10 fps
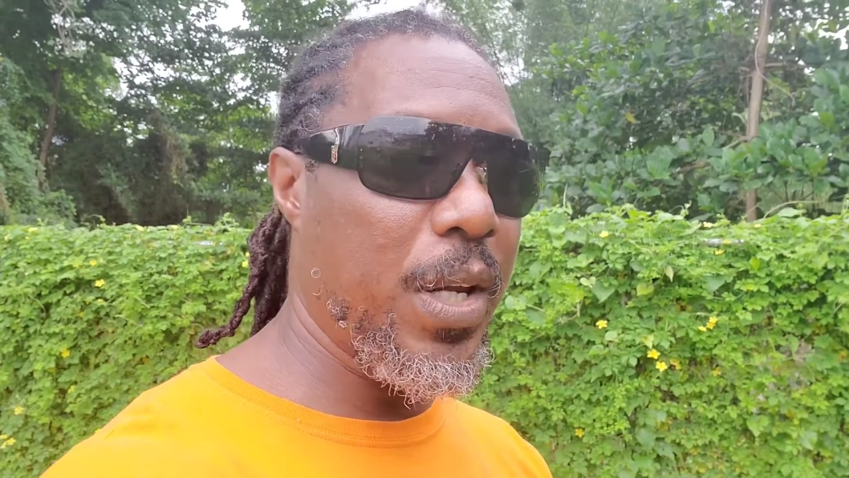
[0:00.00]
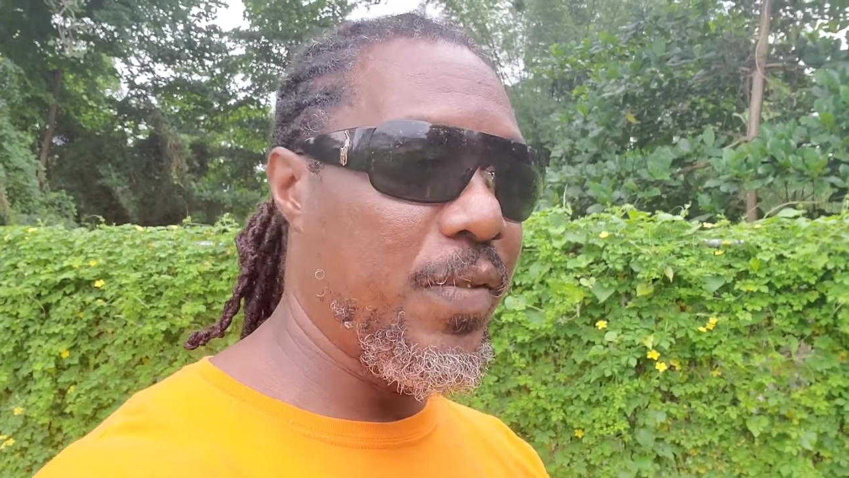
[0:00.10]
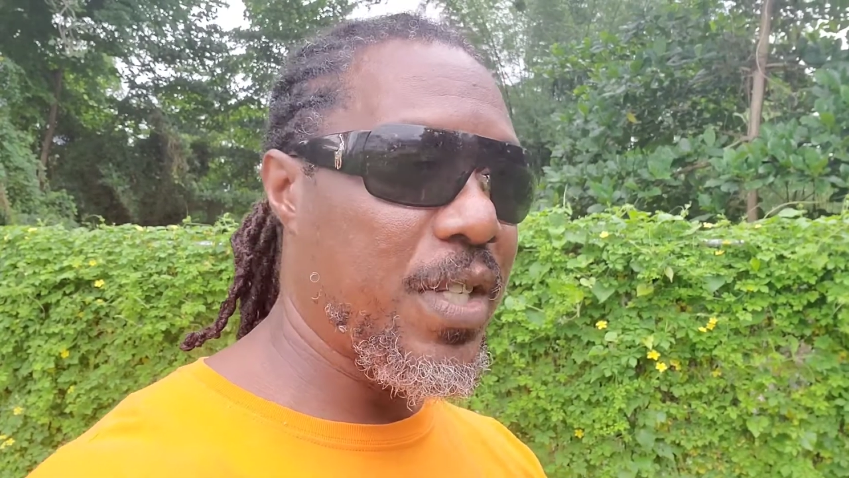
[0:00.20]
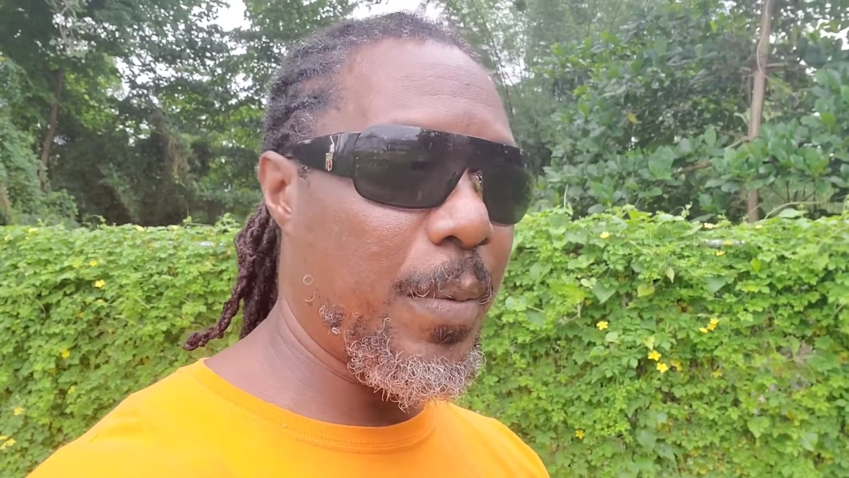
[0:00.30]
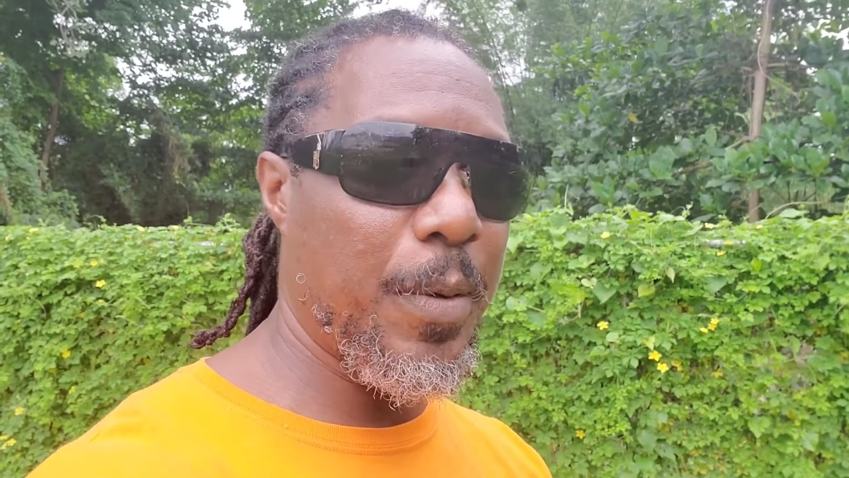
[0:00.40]

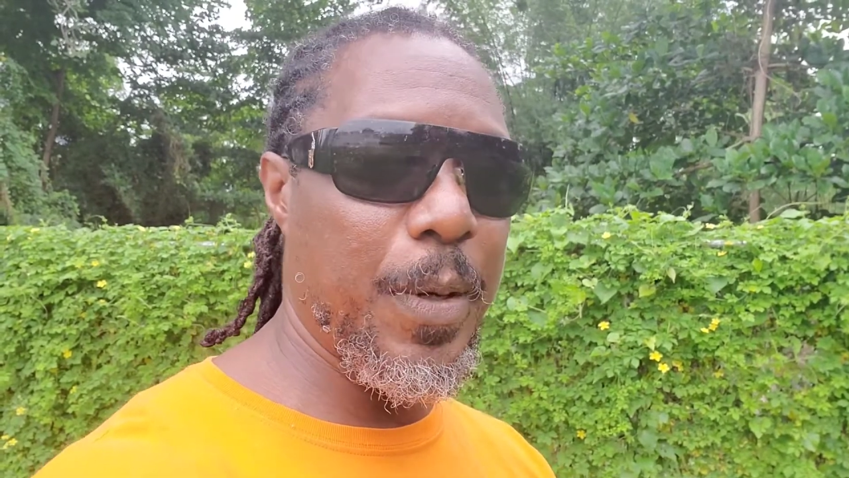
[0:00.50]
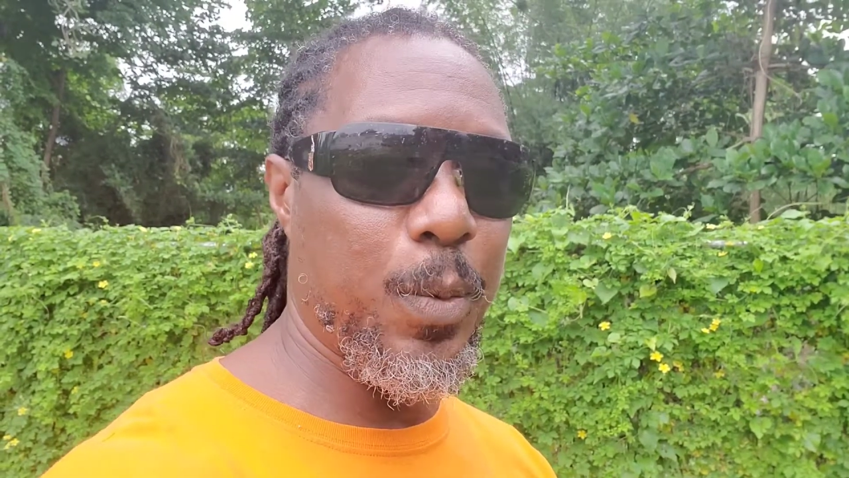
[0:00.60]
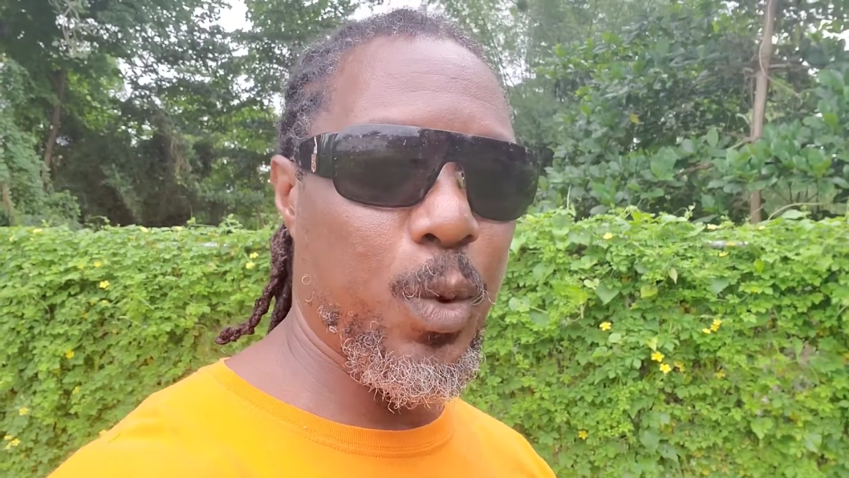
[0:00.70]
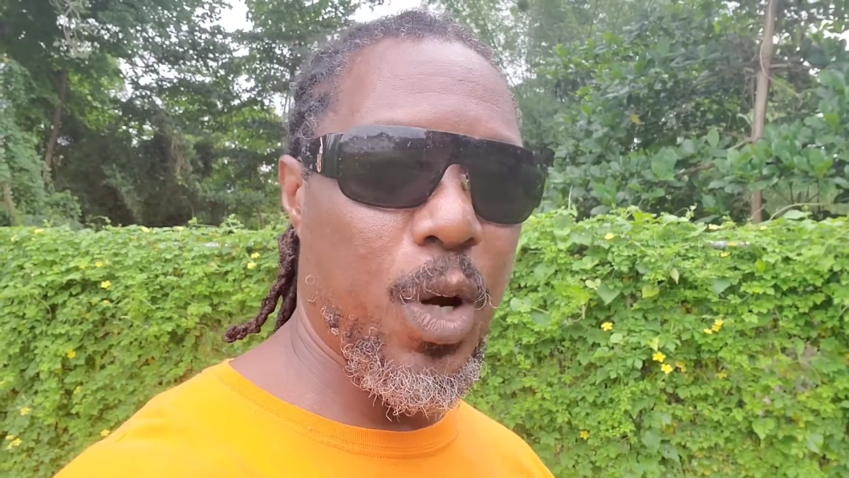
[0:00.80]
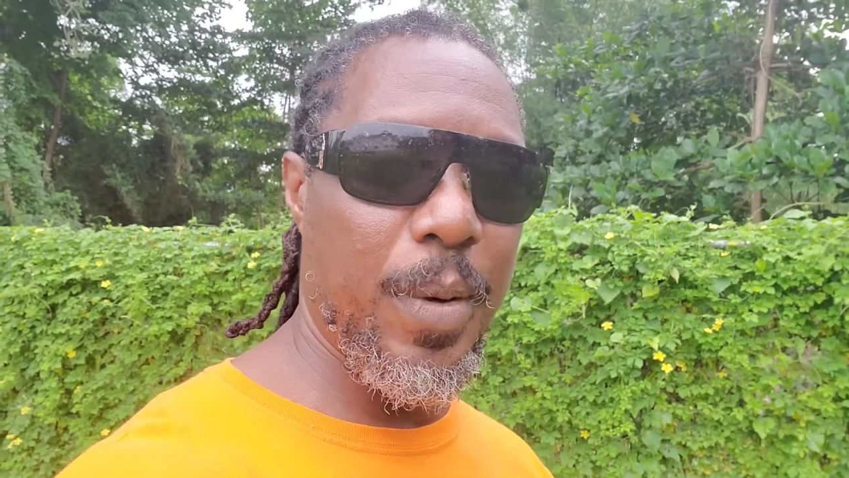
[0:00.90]
even some of the
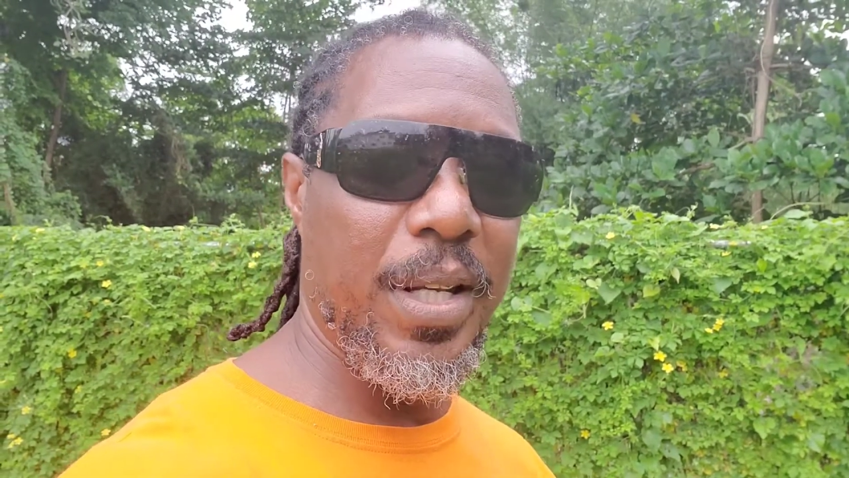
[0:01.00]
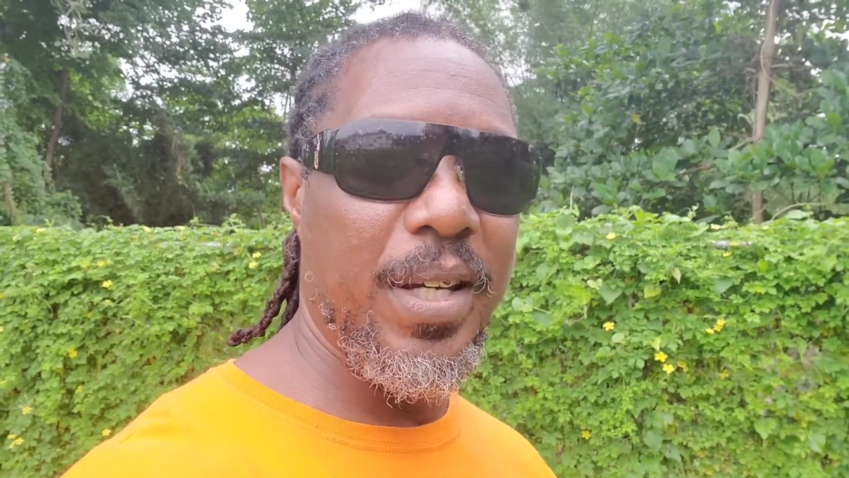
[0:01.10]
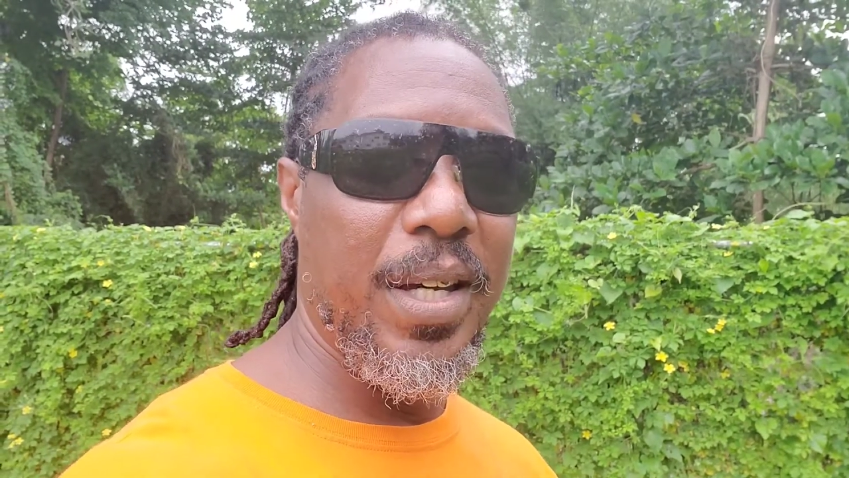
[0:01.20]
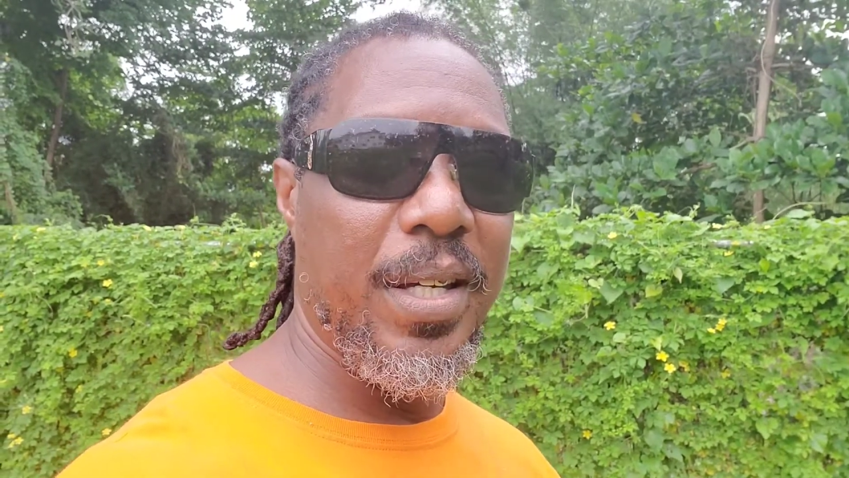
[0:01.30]
people who comment